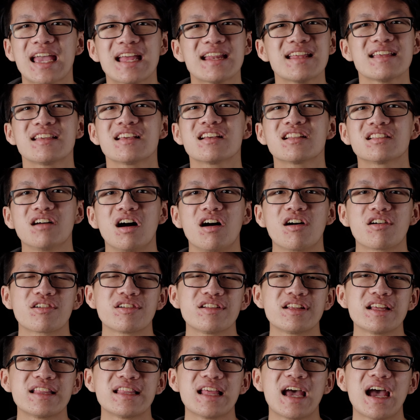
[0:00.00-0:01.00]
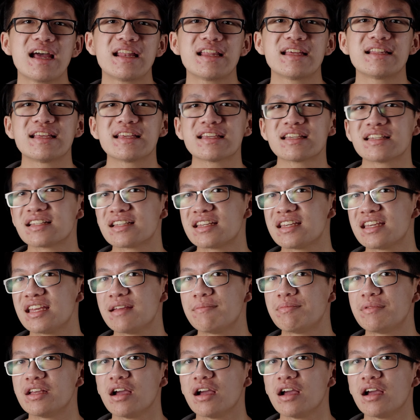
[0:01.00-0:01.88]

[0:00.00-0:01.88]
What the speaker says: anything longer than that and it can keep